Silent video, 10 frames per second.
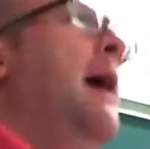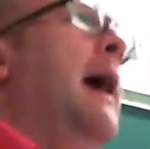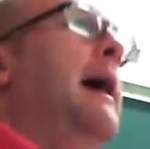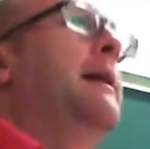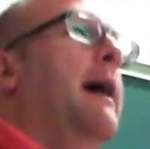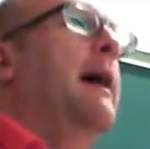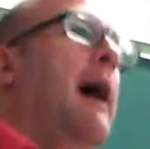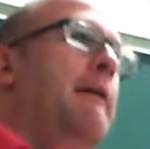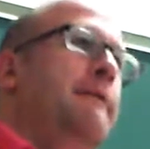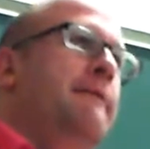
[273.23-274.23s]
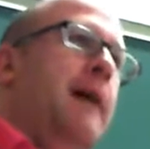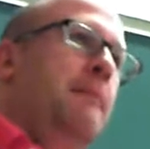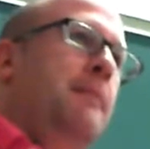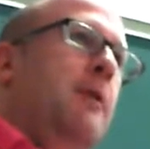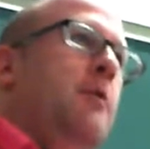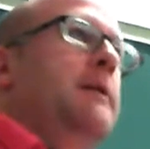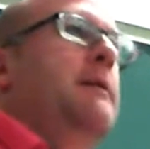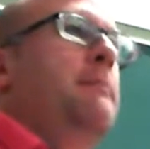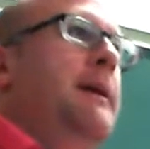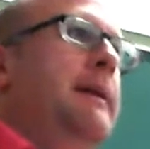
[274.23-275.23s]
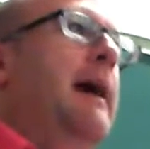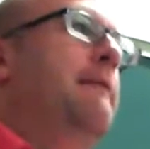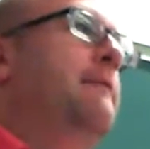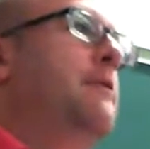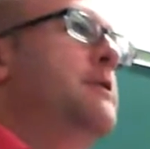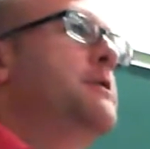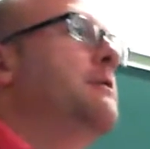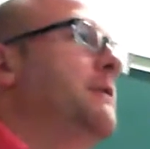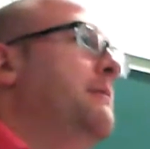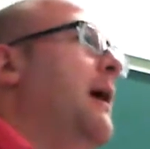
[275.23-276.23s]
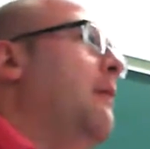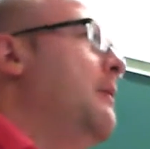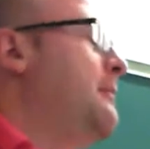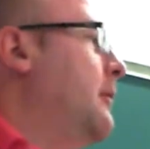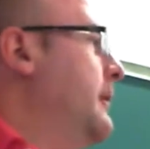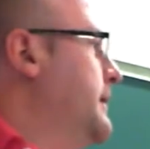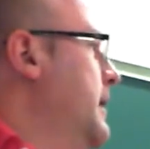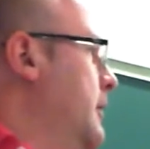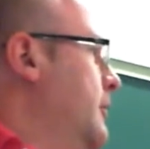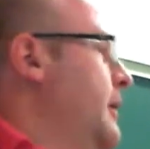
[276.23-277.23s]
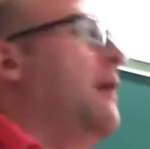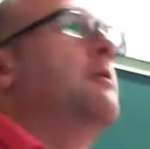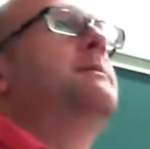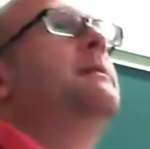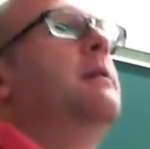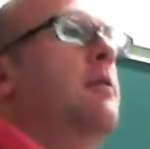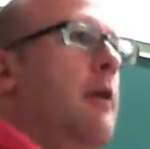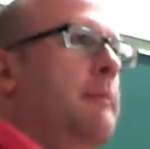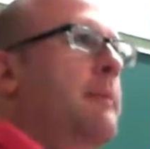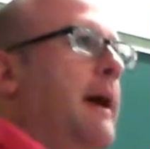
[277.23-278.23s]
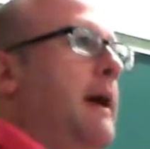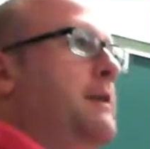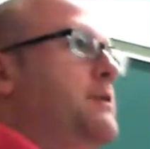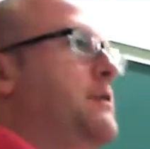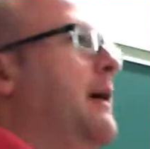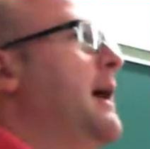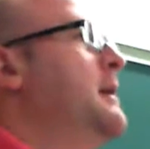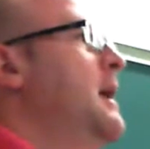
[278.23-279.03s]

and I uploaded a PDF version of the PowerPoint on our See Learn page, right?